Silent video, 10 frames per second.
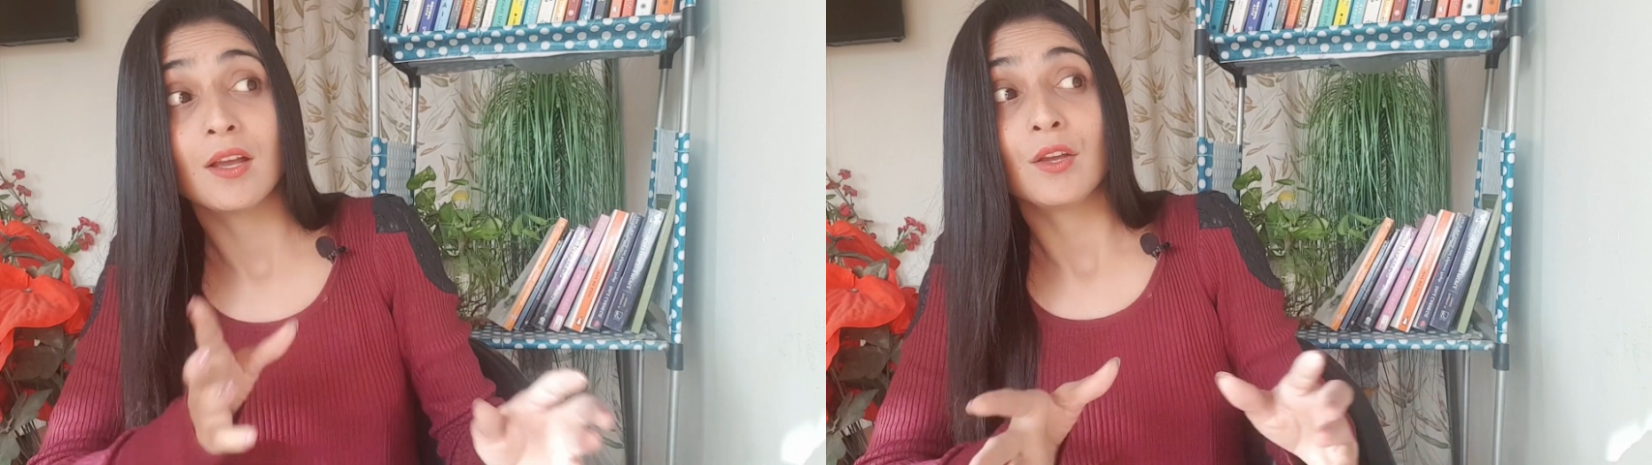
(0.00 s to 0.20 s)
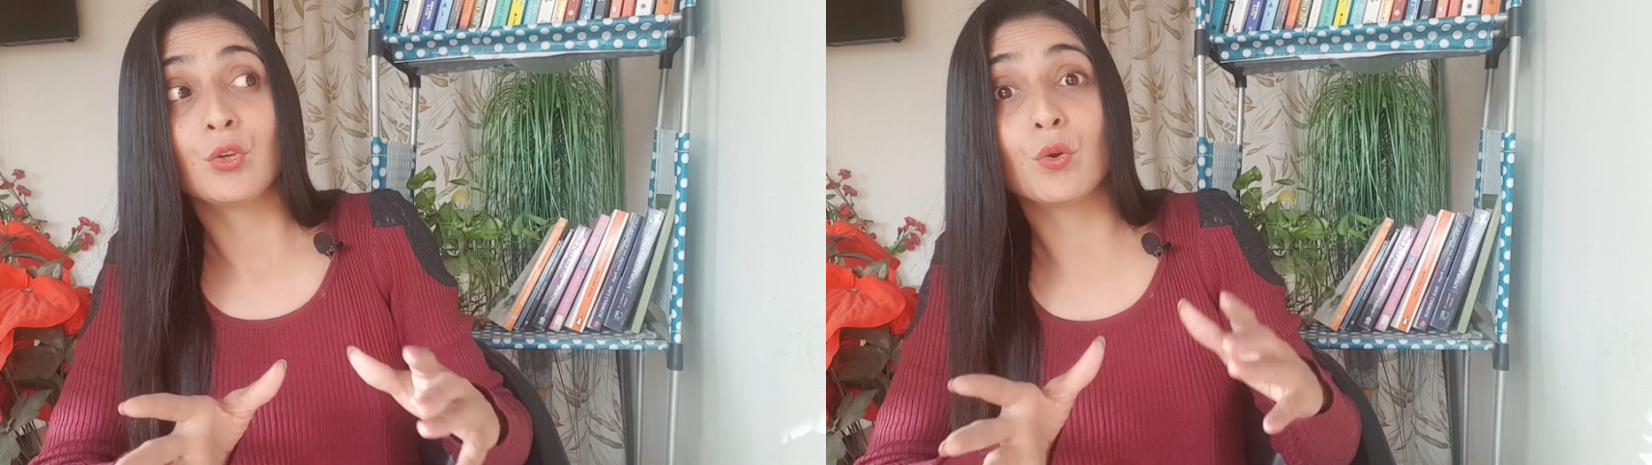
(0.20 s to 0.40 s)

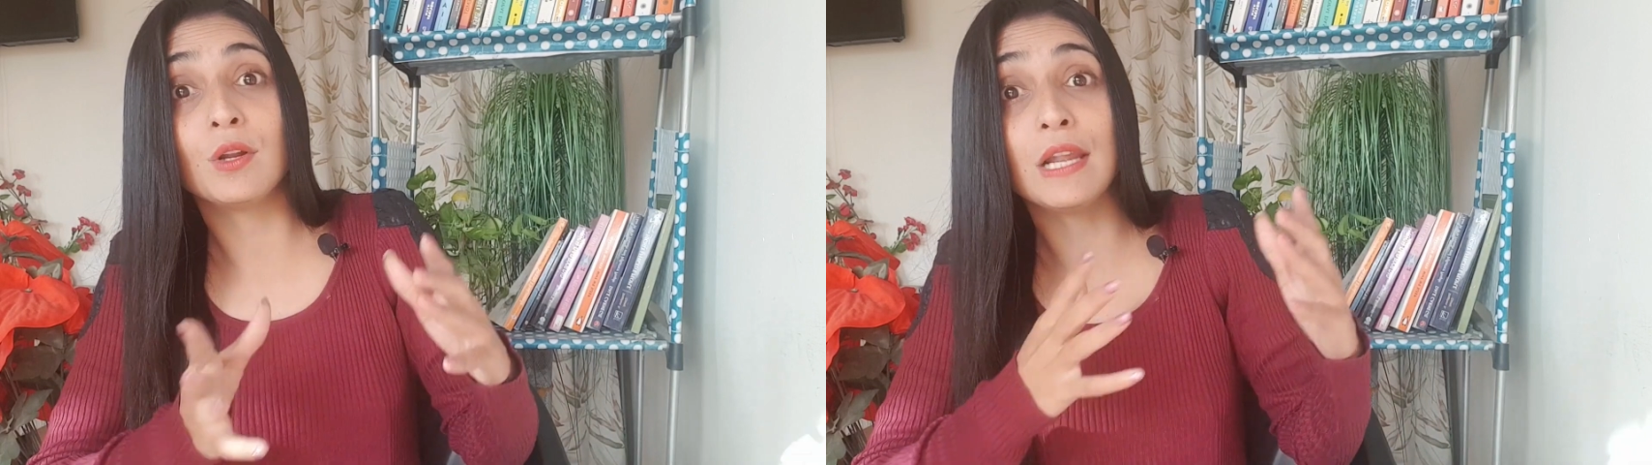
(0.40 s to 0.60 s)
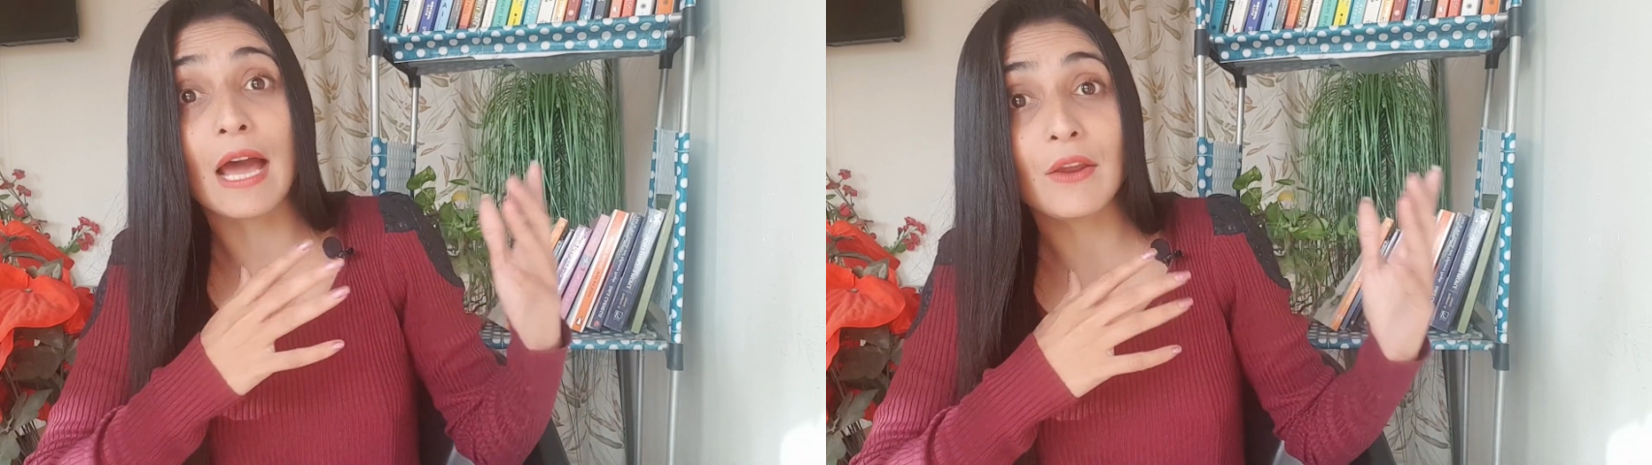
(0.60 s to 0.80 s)
Your
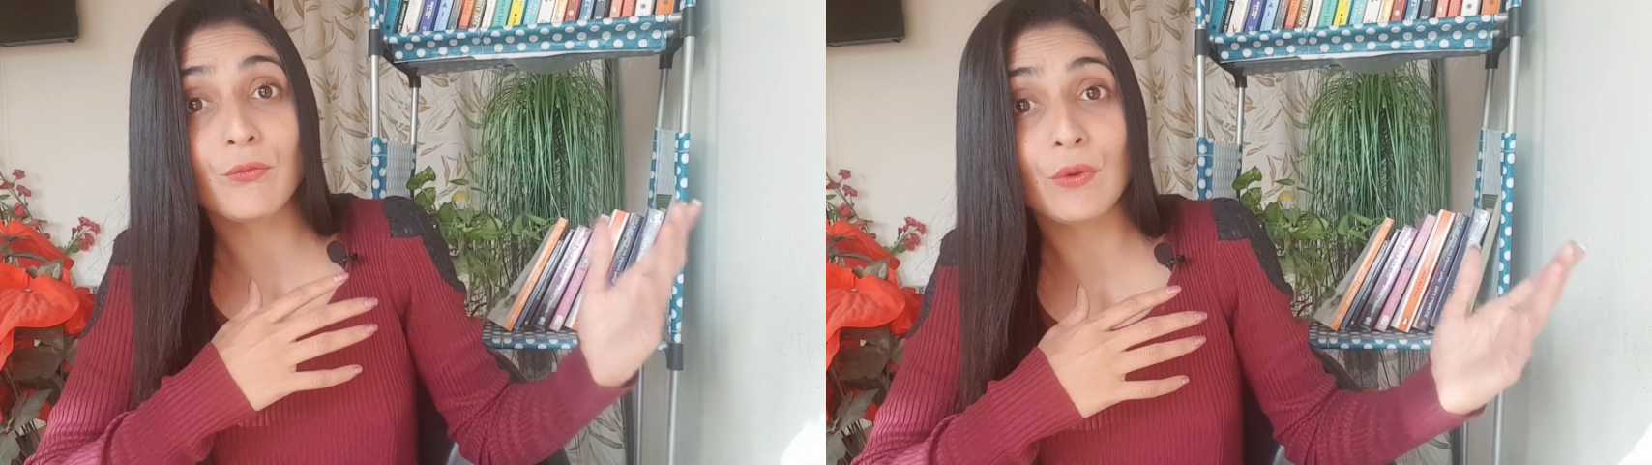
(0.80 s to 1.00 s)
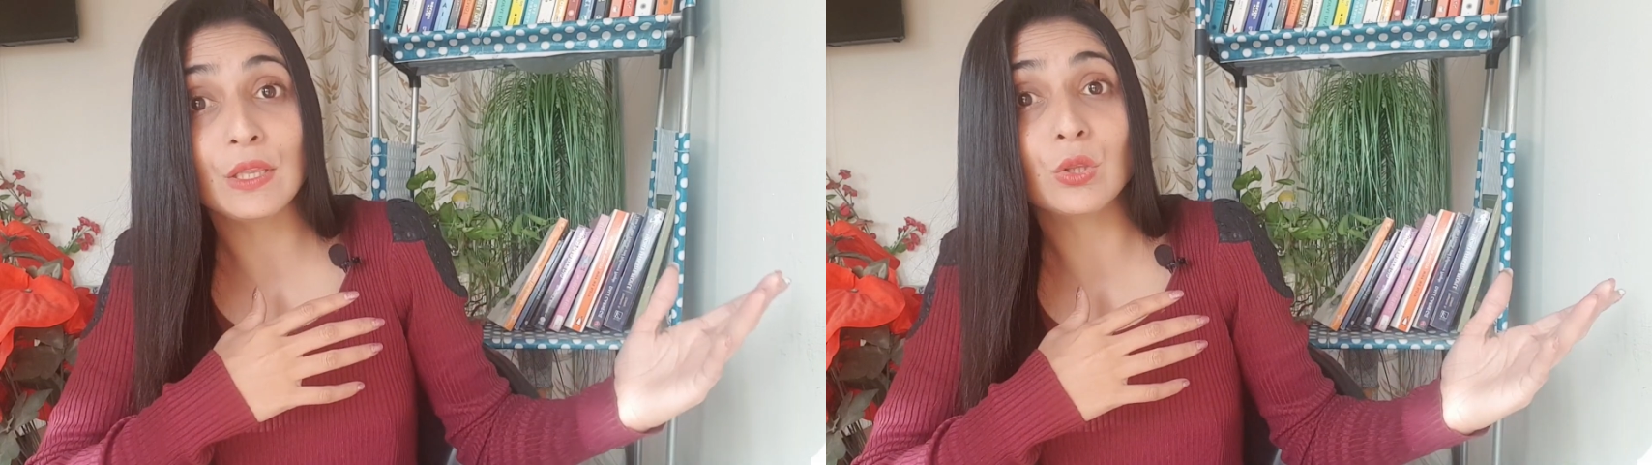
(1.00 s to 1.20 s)

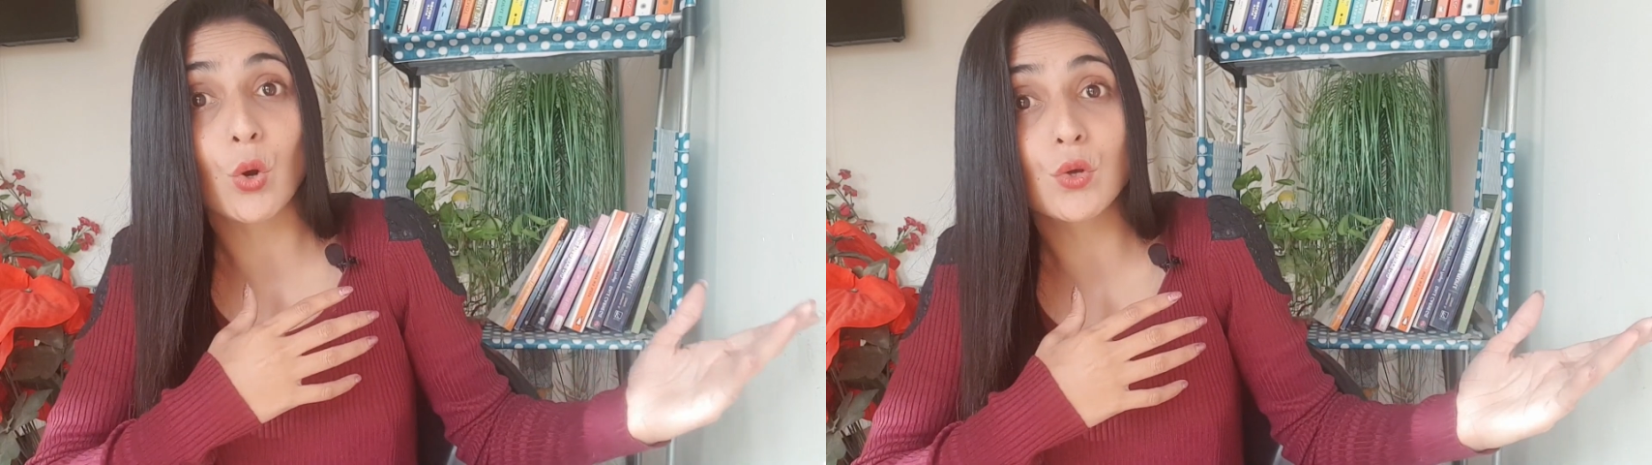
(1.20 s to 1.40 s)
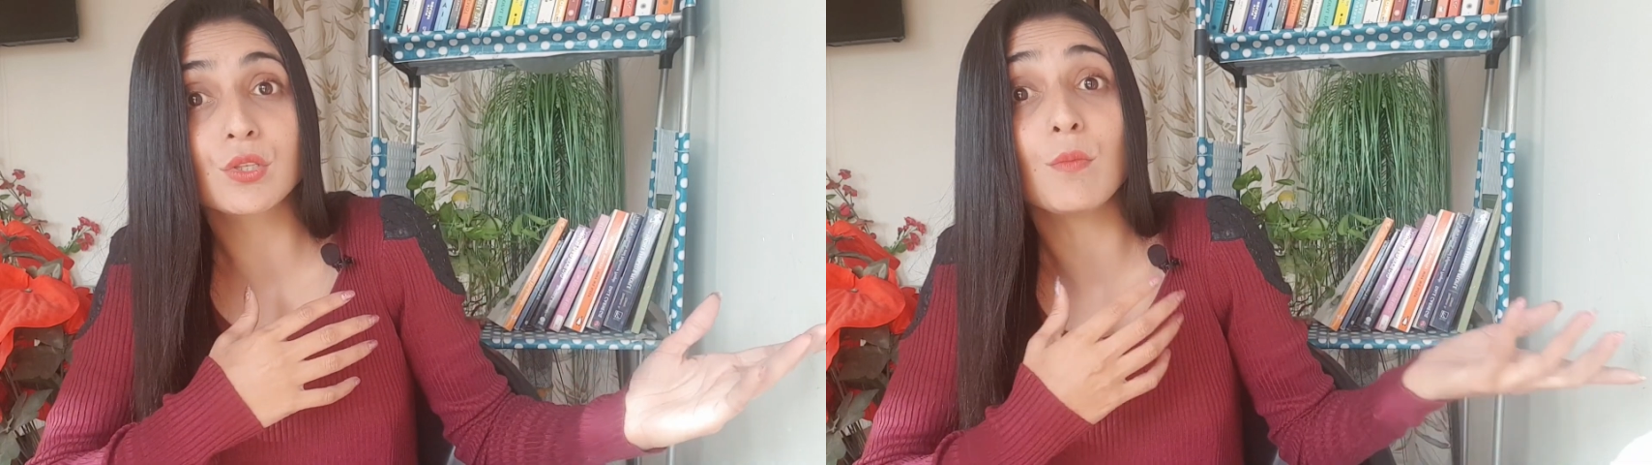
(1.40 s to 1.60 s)
life will
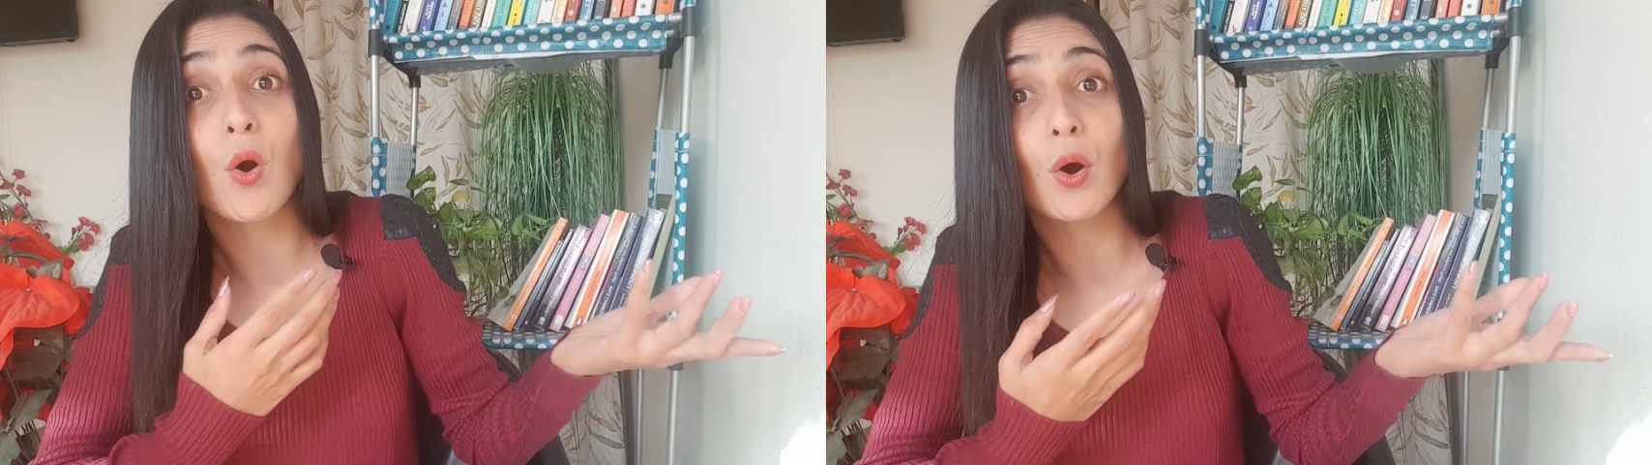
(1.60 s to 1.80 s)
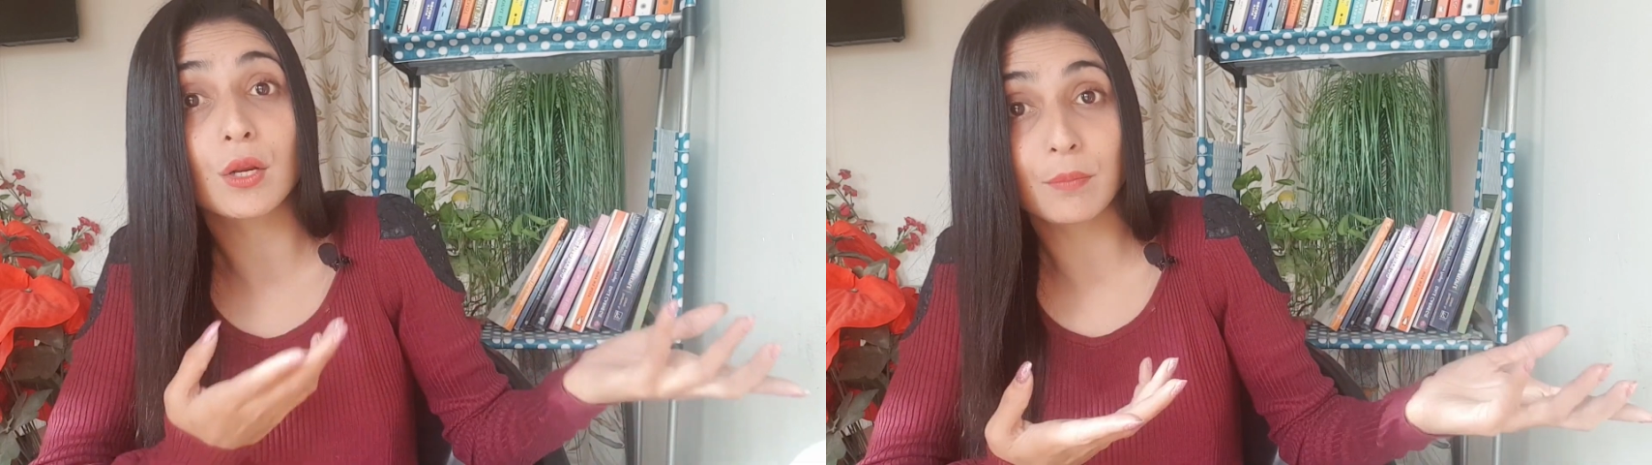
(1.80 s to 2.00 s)
throw some
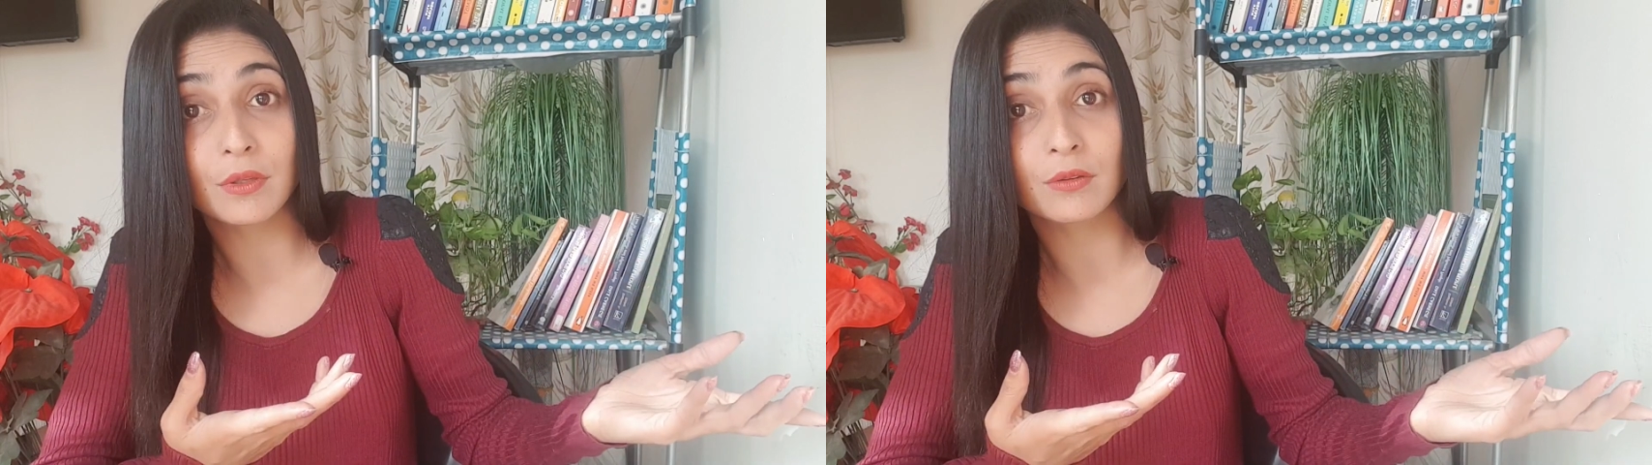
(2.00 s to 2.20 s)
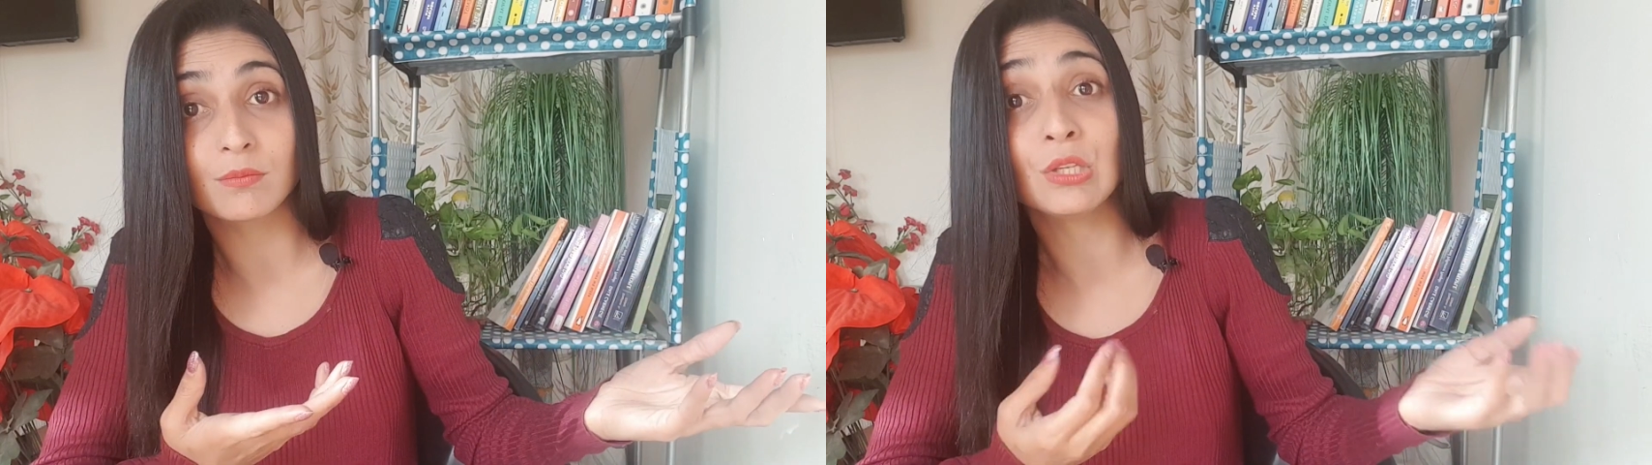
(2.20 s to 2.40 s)

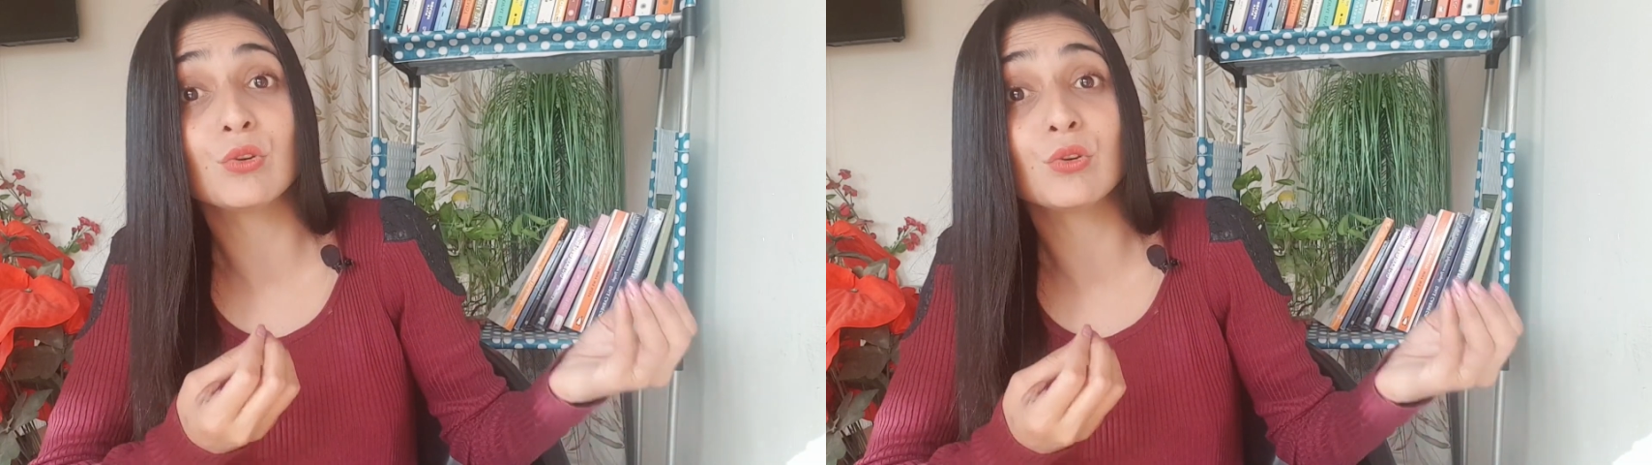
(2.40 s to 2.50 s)
horrible,